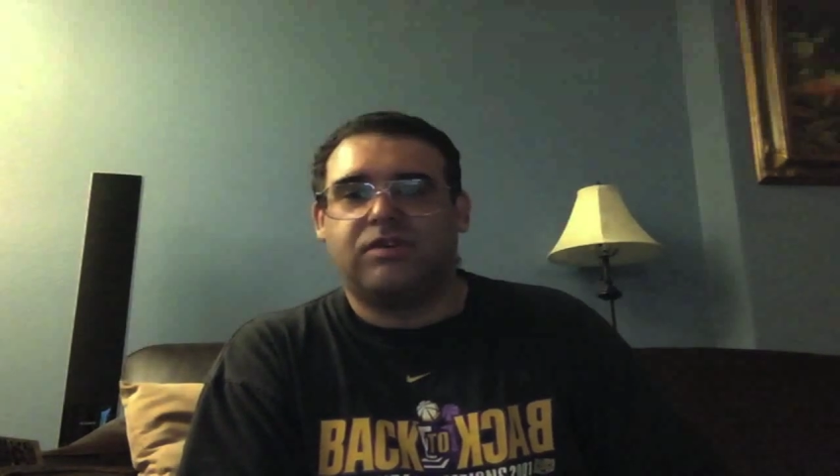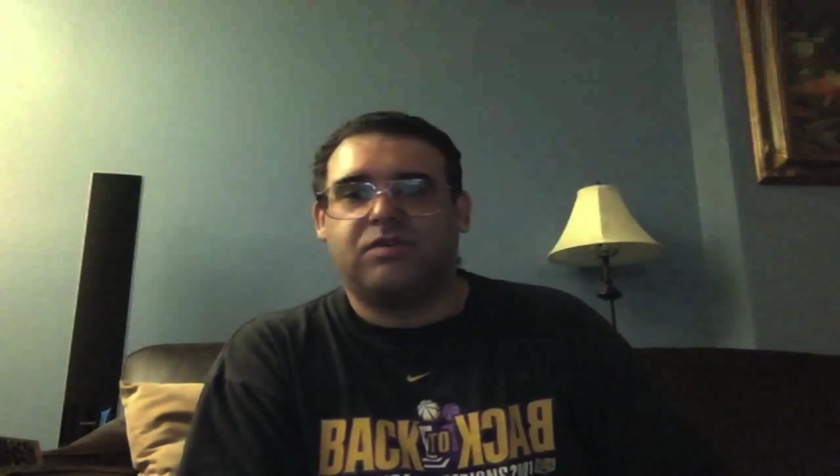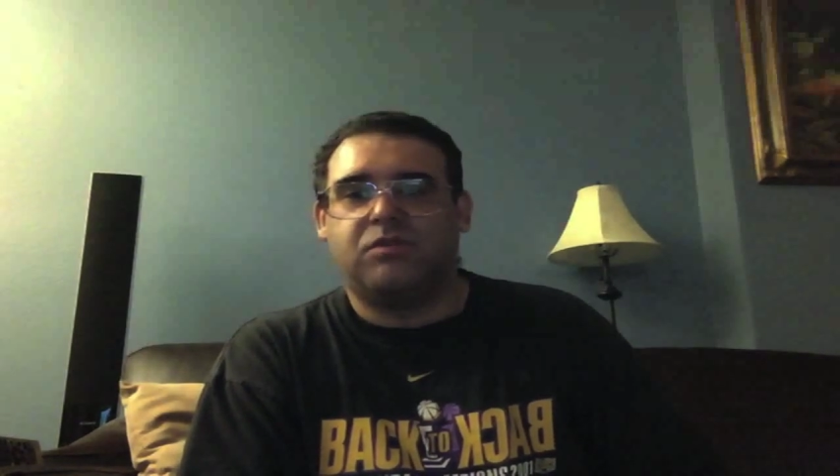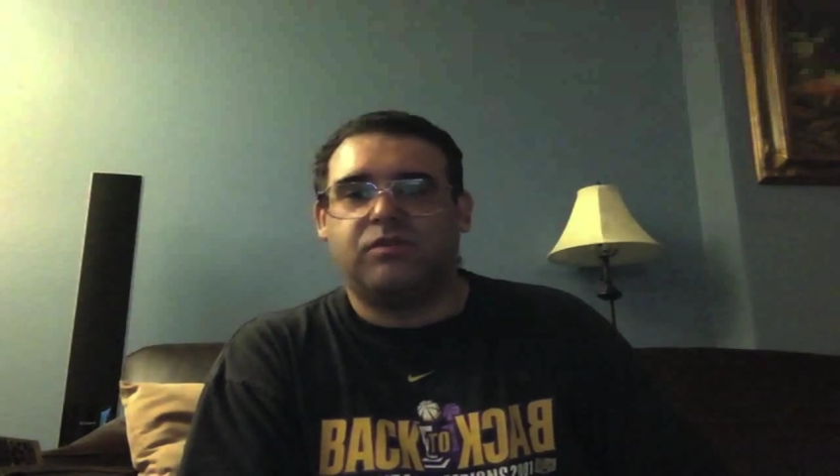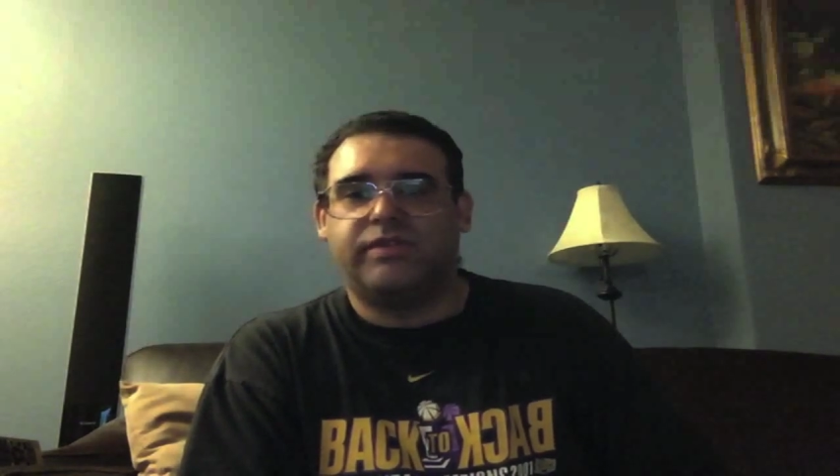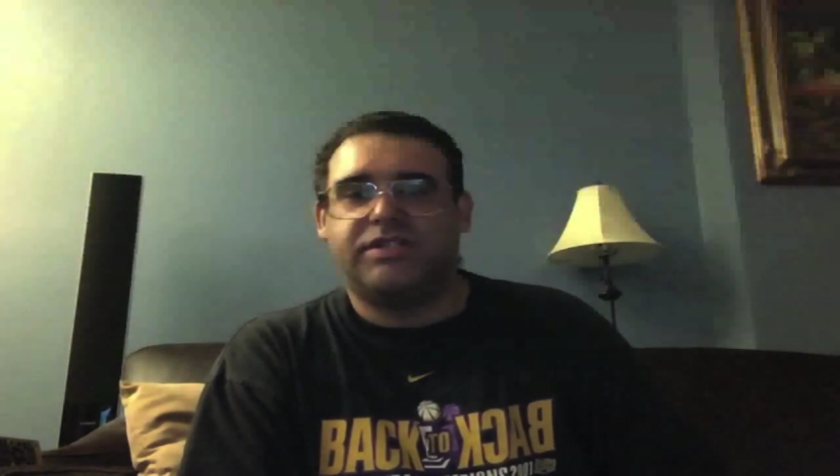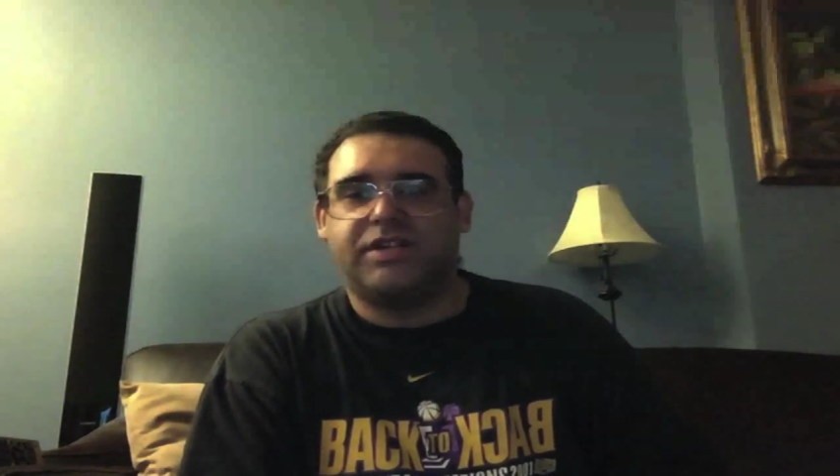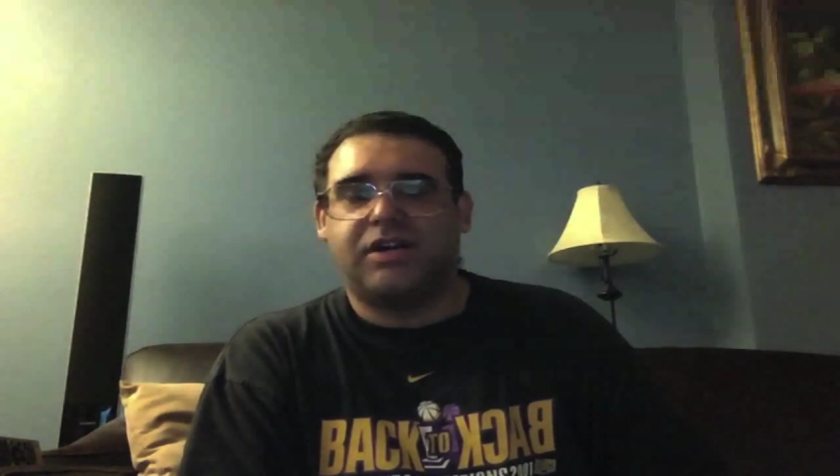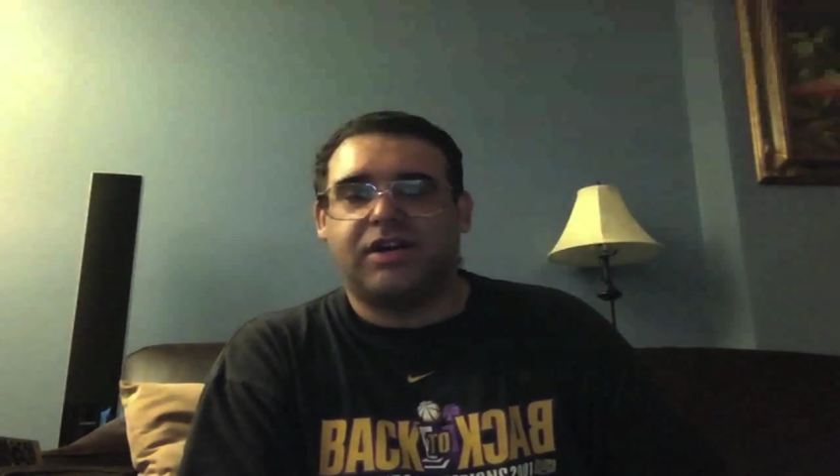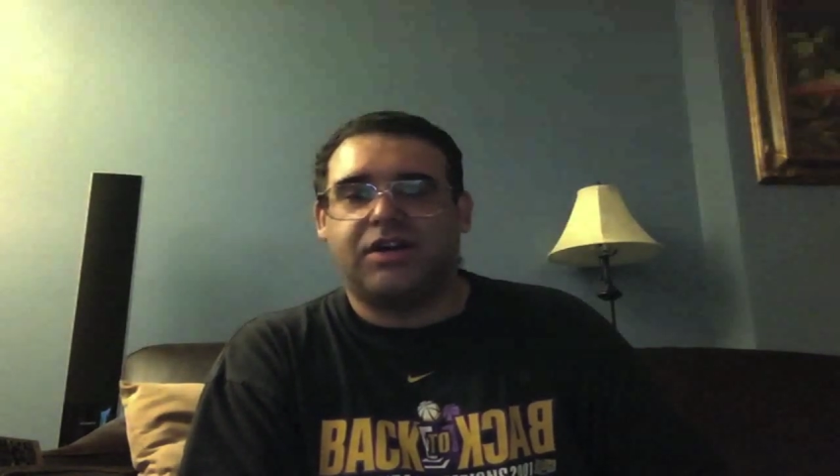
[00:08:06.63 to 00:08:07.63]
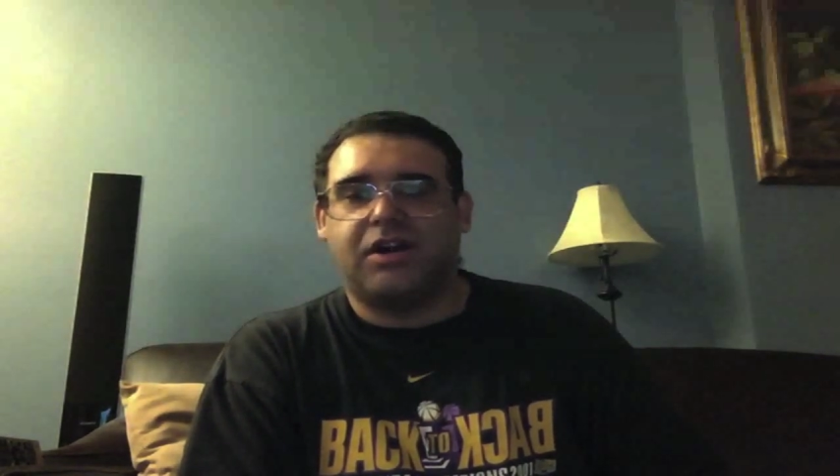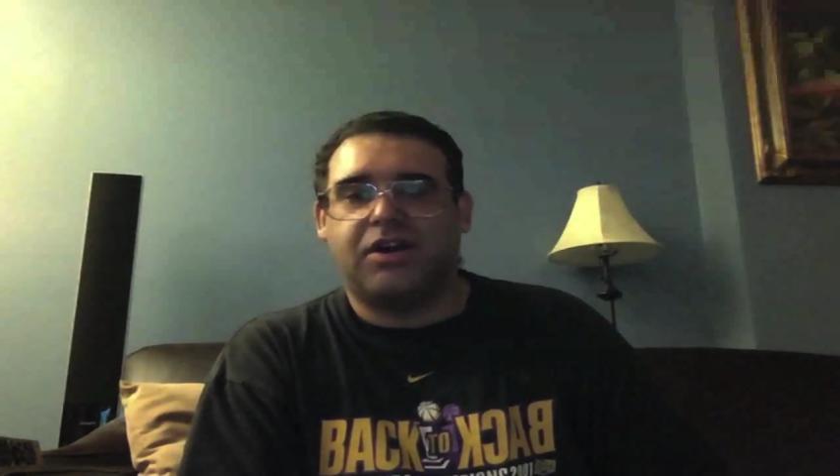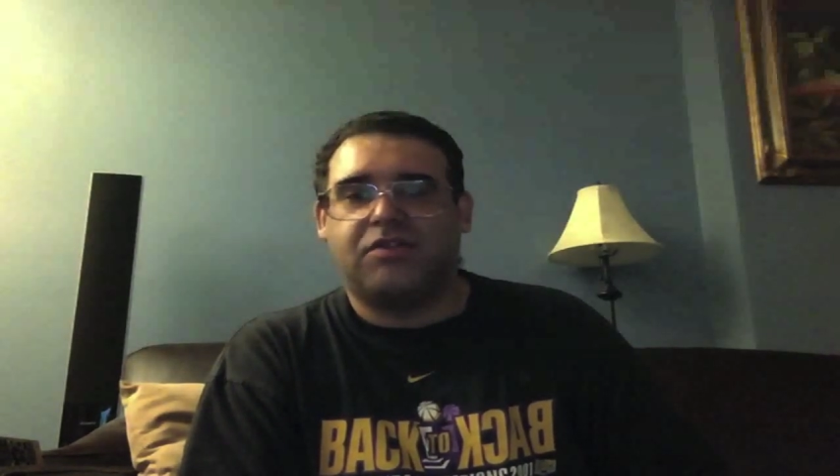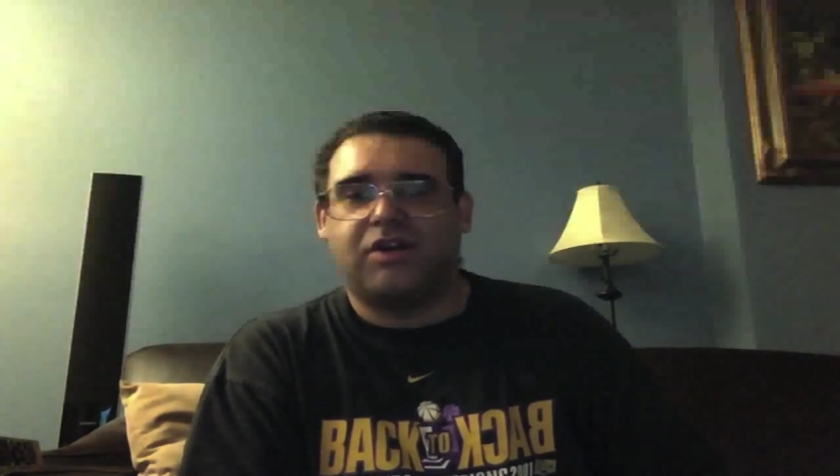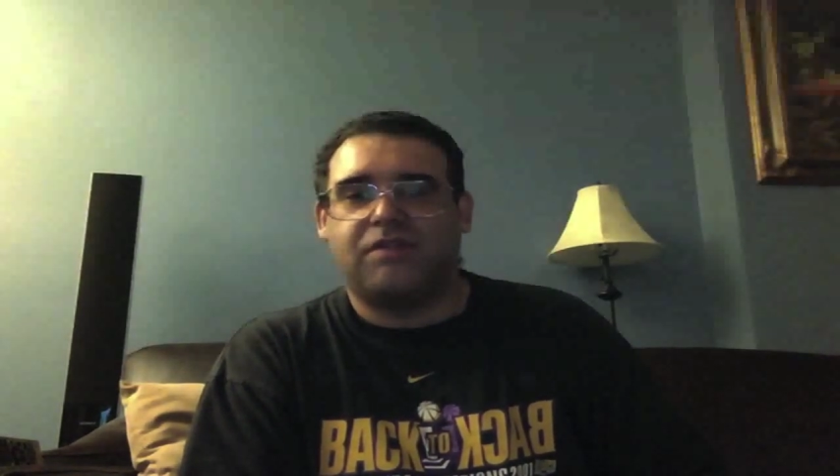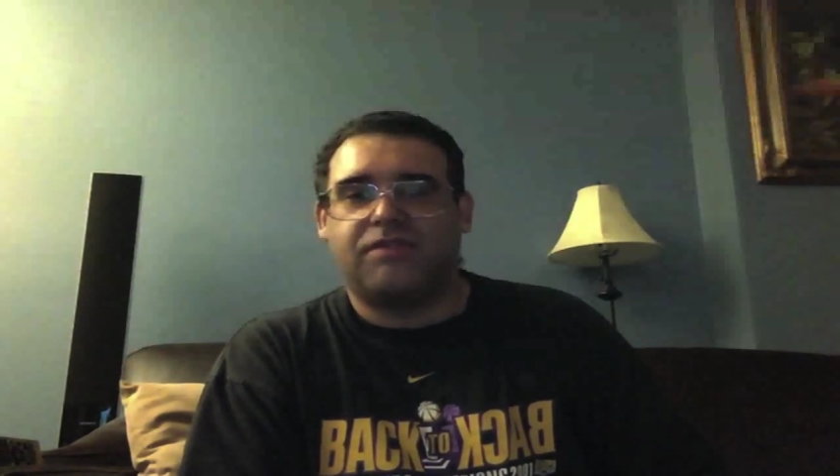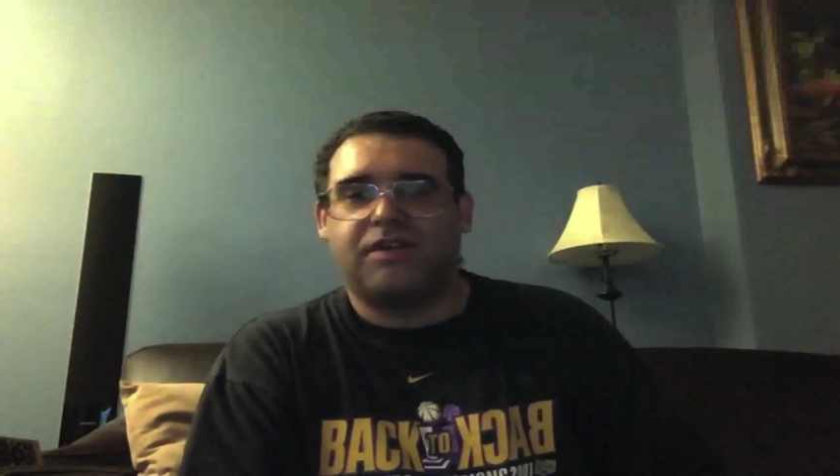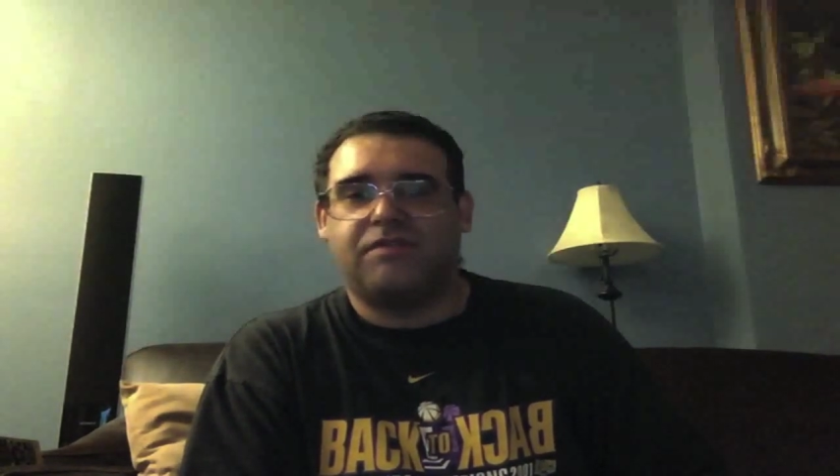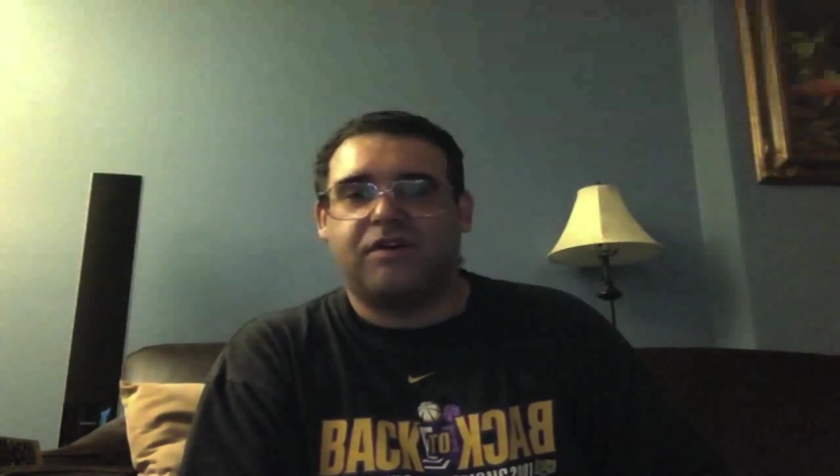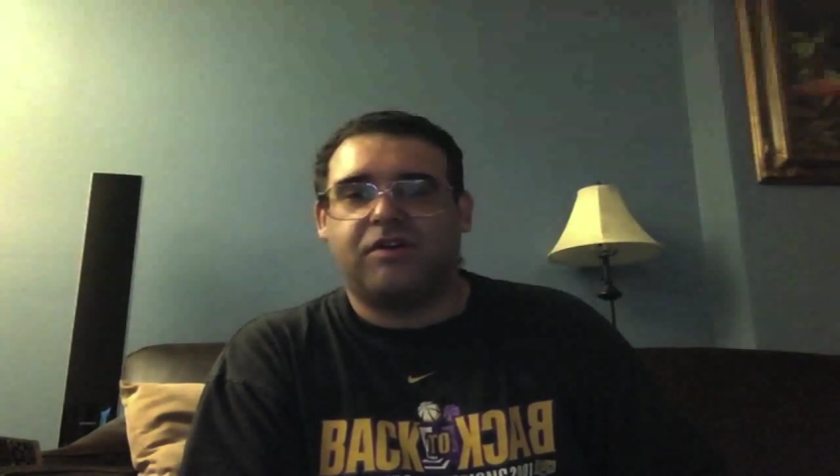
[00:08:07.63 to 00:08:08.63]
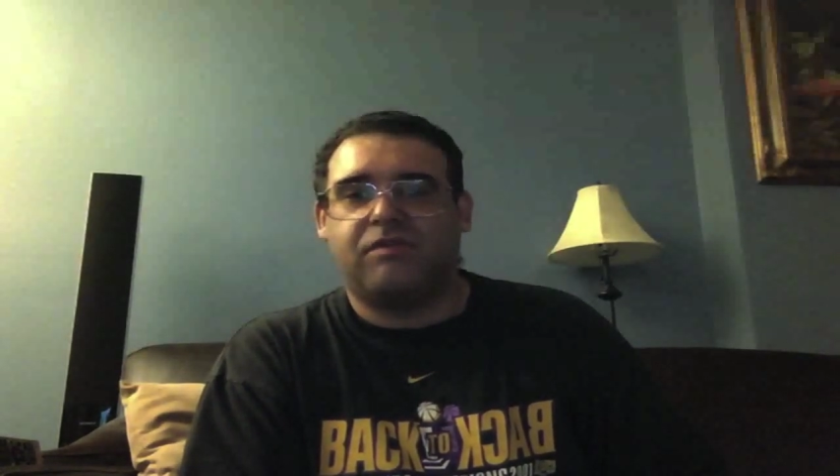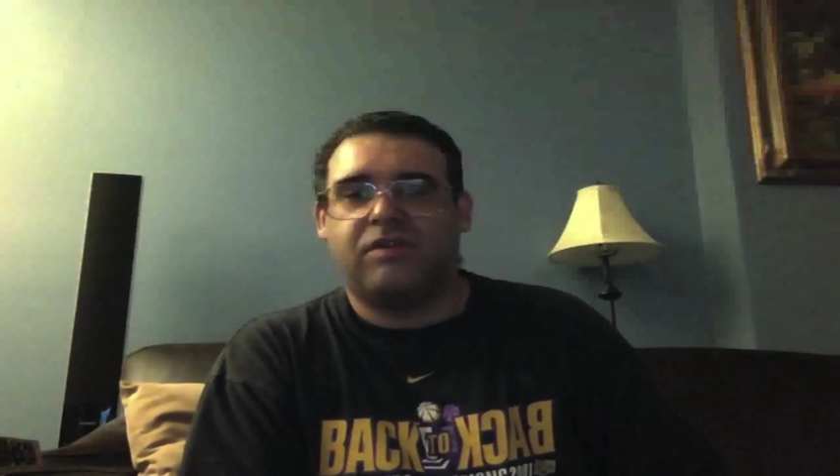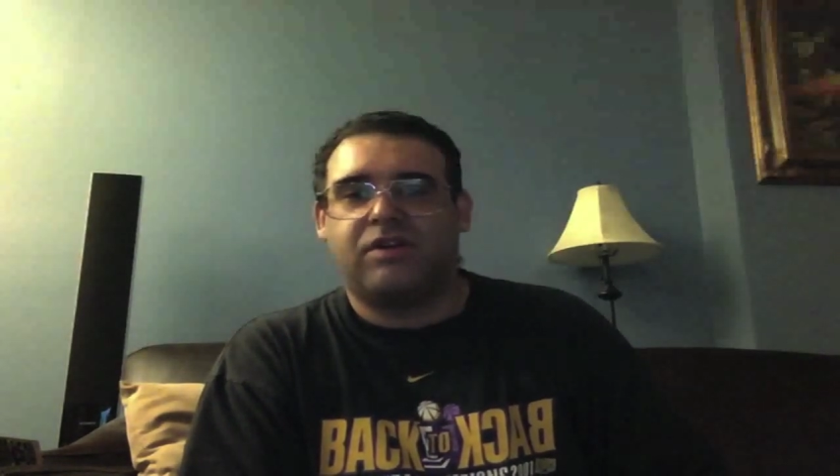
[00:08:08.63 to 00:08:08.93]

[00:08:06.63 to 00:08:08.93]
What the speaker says: movies I got autographed that involve